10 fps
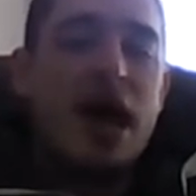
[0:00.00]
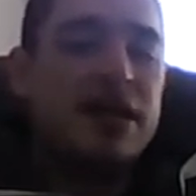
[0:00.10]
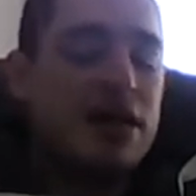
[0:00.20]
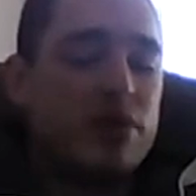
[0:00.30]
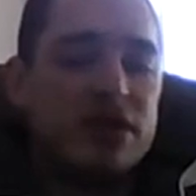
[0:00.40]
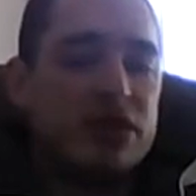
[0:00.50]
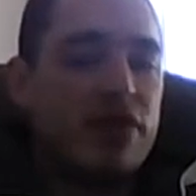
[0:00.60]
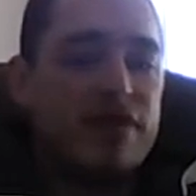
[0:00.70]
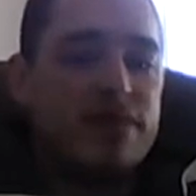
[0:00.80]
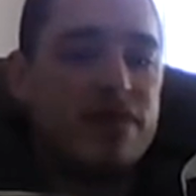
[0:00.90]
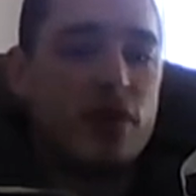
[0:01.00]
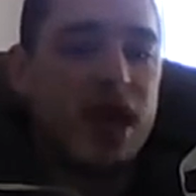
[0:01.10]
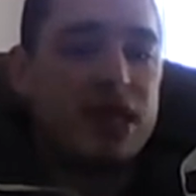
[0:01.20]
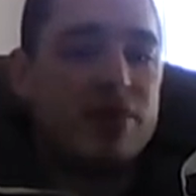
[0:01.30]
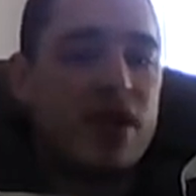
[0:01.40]
And now, is all
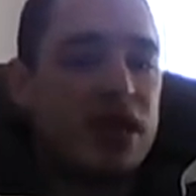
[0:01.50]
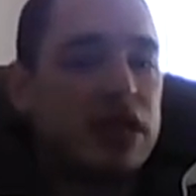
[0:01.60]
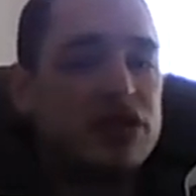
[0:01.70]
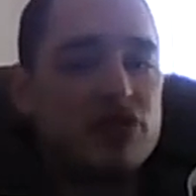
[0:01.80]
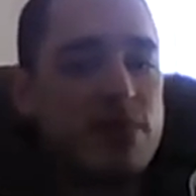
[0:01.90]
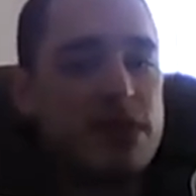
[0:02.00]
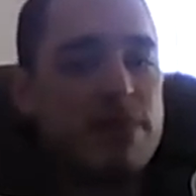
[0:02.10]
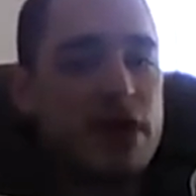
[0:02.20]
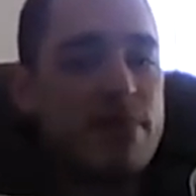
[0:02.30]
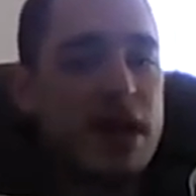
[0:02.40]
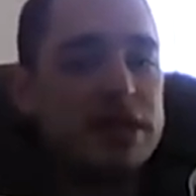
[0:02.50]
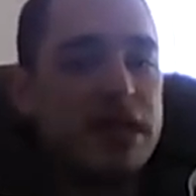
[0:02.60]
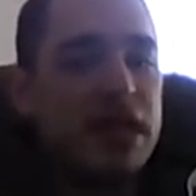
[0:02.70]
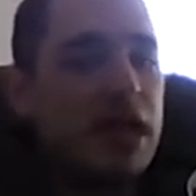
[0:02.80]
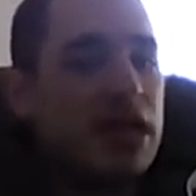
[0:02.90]
volcanic rock extremely
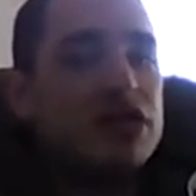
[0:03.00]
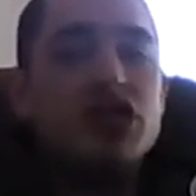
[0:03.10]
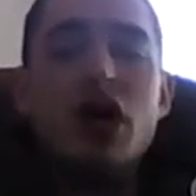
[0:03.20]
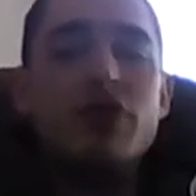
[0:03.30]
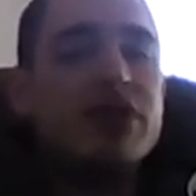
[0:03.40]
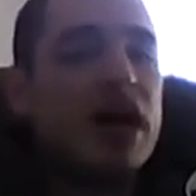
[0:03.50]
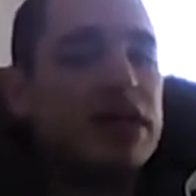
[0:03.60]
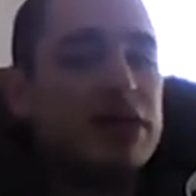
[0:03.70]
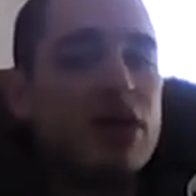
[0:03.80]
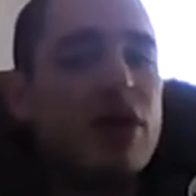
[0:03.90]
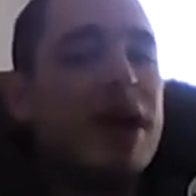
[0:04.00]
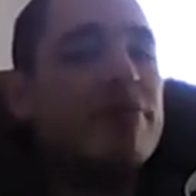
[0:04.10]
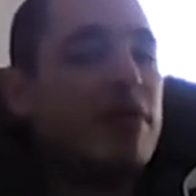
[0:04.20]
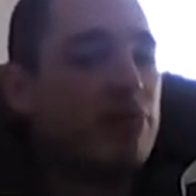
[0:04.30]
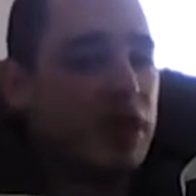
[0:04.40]
paramagnetic? No, not at all.
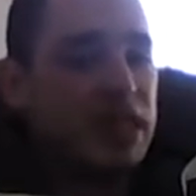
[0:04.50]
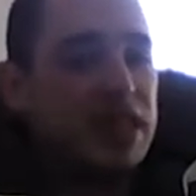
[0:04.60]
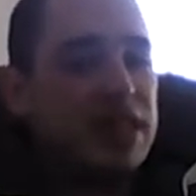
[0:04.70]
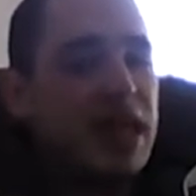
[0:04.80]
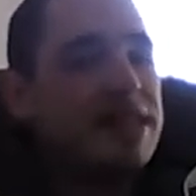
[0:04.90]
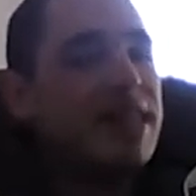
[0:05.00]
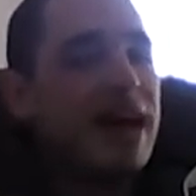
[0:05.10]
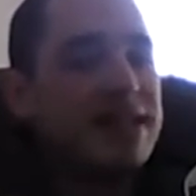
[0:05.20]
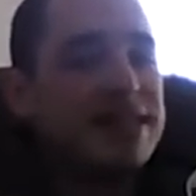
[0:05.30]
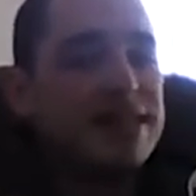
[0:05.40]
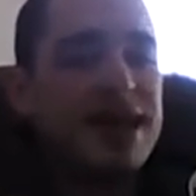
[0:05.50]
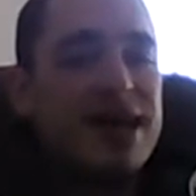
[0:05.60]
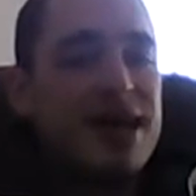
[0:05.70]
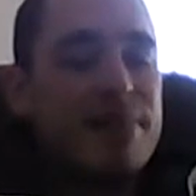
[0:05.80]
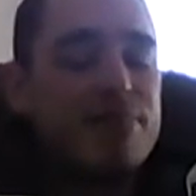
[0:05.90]
And we will get into that next.
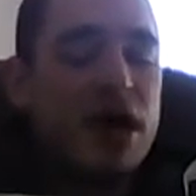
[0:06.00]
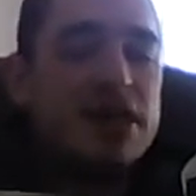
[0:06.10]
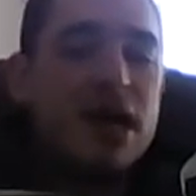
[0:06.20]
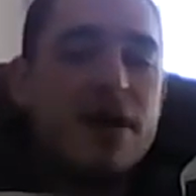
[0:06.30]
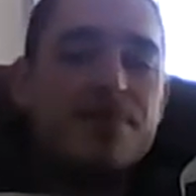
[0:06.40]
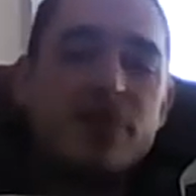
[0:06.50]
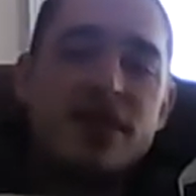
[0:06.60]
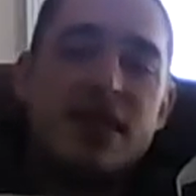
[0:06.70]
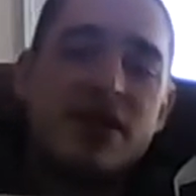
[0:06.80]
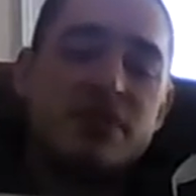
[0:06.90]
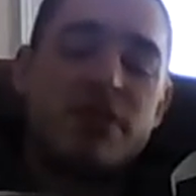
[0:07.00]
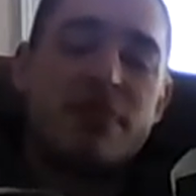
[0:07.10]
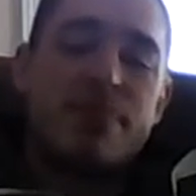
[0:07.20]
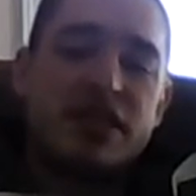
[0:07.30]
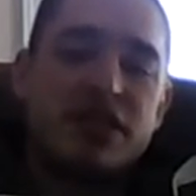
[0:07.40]
But now some of
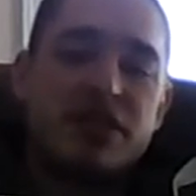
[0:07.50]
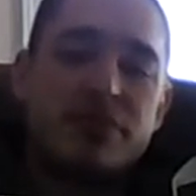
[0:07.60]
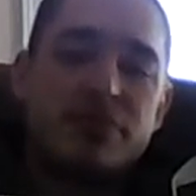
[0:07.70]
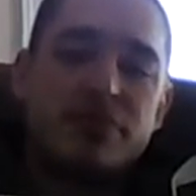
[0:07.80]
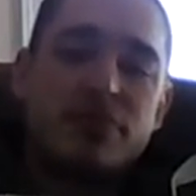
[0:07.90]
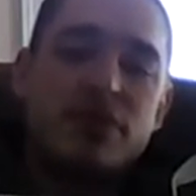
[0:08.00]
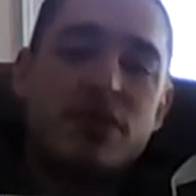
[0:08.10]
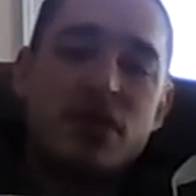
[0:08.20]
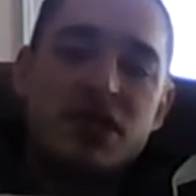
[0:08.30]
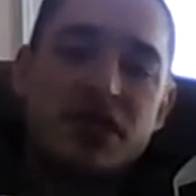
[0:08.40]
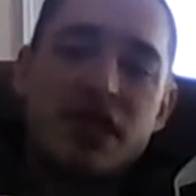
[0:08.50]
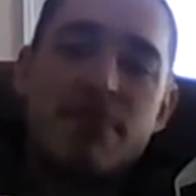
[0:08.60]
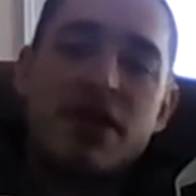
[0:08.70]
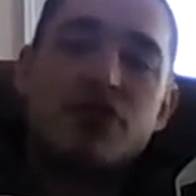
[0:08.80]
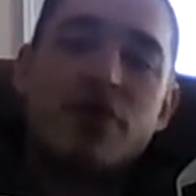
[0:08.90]
the best
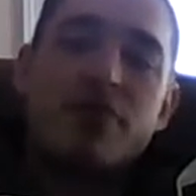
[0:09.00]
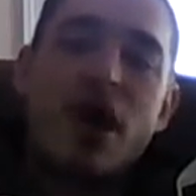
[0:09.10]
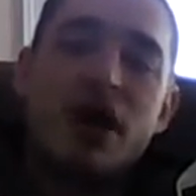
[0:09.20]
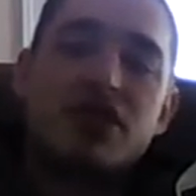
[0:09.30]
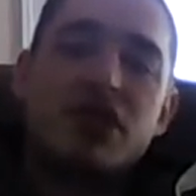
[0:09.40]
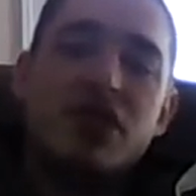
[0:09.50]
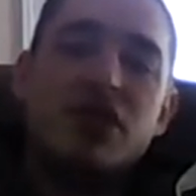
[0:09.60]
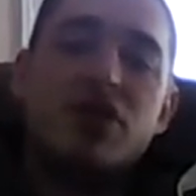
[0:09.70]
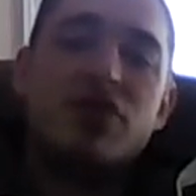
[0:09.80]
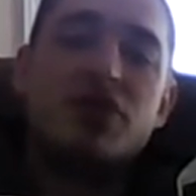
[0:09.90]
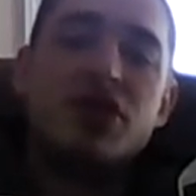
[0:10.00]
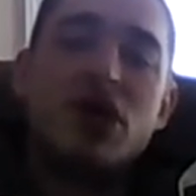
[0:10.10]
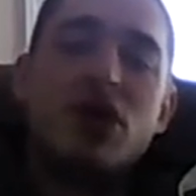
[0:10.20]
sedimentary rocks to use.